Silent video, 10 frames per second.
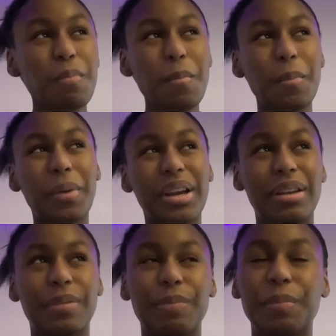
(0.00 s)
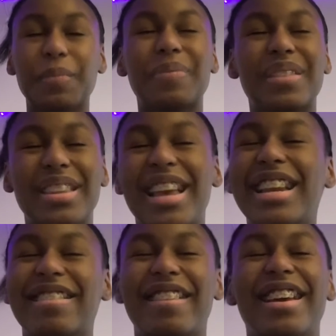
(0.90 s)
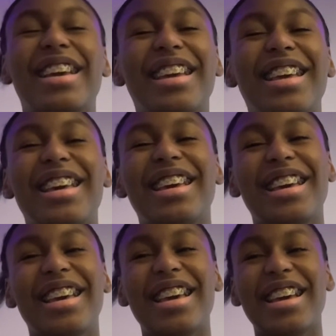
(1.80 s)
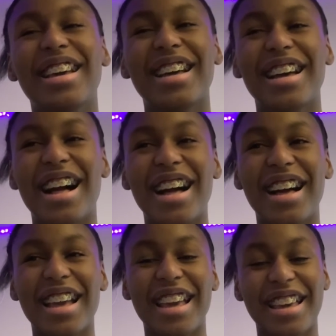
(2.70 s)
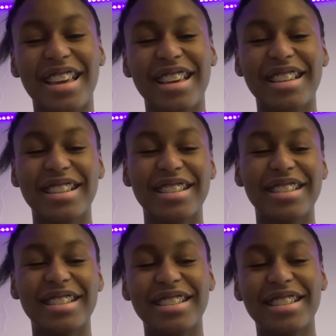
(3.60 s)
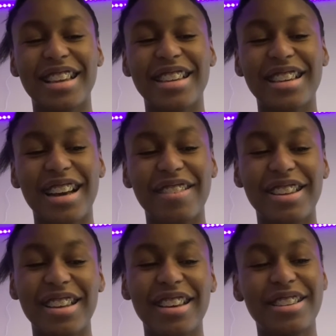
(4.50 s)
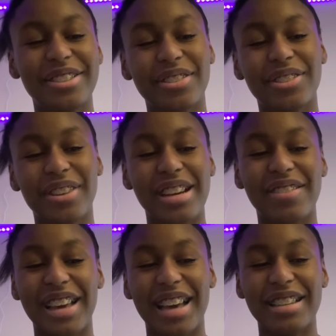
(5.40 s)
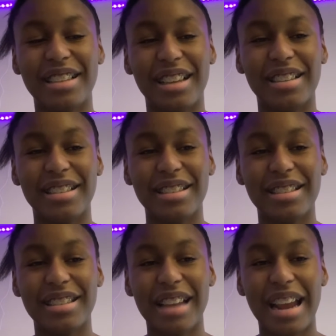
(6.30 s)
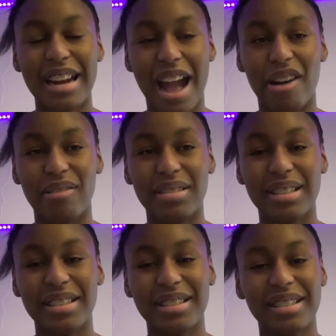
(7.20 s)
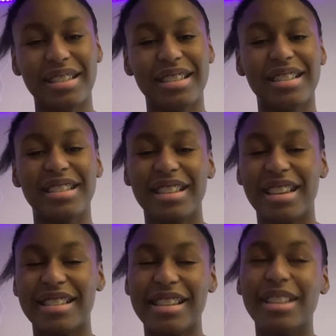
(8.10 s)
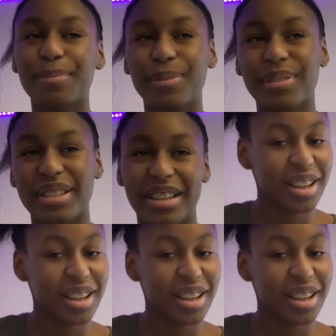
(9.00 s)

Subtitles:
But anyway, I feel like a shoujo anime has to like stand out. Like Sailor Moon stood out.